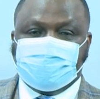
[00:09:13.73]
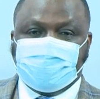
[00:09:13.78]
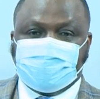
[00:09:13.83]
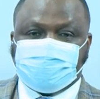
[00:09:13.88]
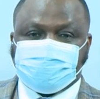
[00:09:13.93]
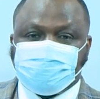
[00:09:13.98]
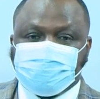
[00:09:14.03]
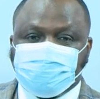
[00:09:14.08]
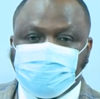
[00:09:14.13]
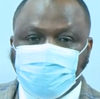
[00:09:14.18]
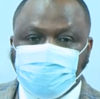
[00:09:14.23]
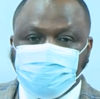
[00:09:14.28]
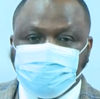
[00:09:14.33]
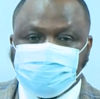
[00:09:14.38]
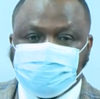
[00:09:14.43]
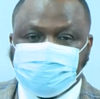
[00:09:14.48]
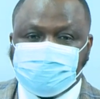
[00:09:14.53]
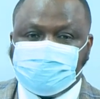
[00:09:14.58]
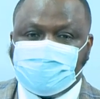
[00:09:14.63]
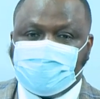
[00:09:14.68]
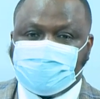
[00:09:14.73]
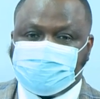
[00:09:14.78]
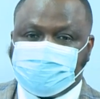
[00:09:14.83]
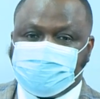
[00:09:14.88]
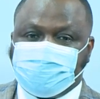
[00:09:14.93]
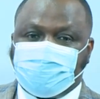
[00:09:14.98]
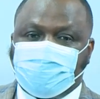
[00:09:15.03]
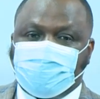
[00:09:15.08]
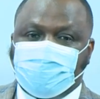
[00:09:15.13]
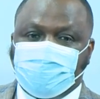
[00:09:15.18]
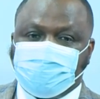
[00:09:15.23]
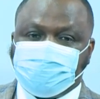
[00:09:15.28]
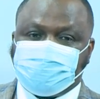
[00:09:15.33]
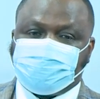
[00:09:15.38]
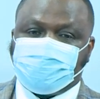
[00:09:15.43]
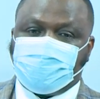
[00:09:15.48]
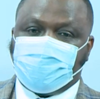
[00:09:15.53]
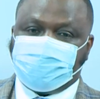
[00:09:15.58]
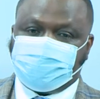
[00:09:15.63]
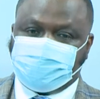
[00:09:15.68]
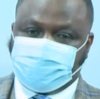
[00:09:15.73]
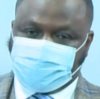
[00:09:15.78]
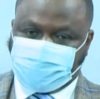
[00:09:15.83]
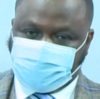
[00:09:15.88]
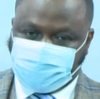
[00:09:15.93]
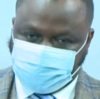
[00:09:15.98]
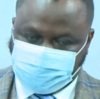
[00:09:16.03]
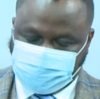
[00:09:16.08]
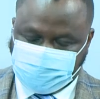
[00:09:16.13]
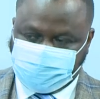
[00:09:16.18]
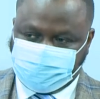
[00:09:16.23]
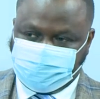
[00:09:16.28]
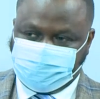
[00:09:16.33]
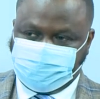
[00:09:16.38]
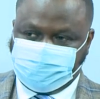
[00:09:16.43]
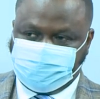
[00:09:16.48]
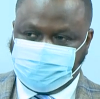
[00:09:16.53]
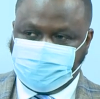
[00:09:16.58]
they are stones that cause obstruction.